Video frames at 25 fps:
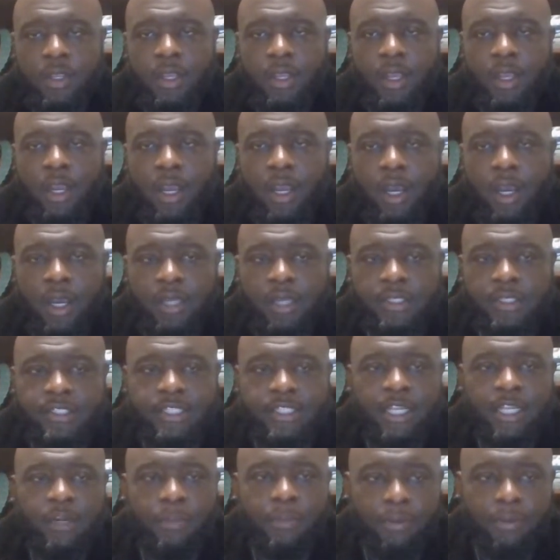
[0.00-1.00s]

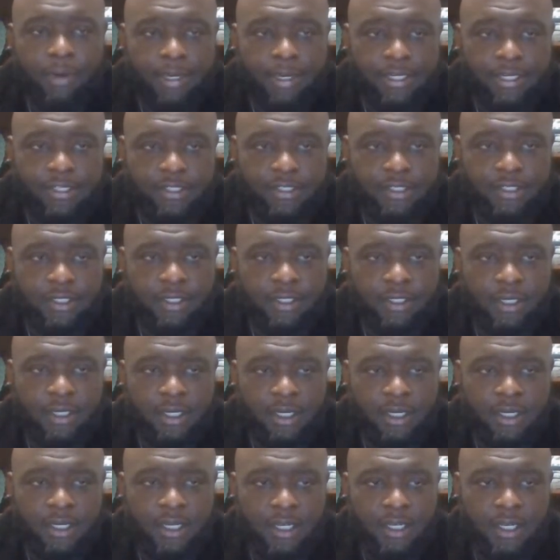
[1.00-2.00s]
celebration of
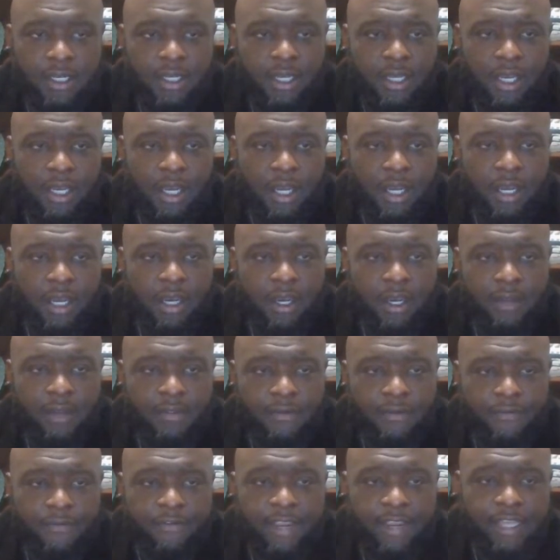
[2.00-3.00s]
the
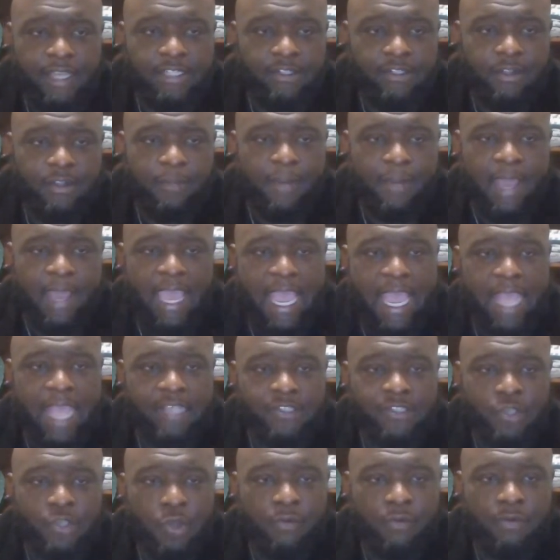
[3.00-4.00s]
Feast of the
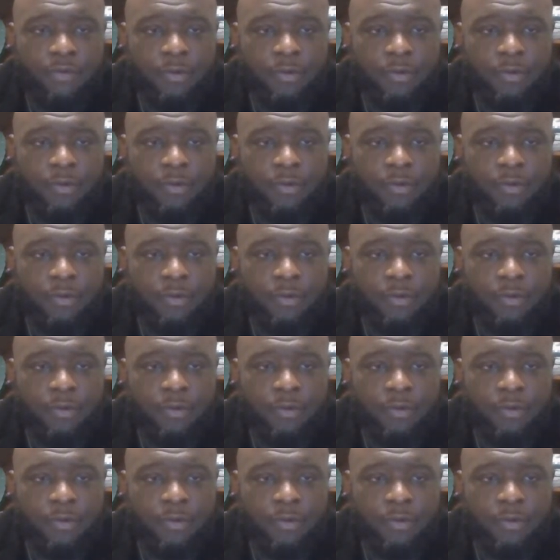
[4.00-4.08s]
Passover,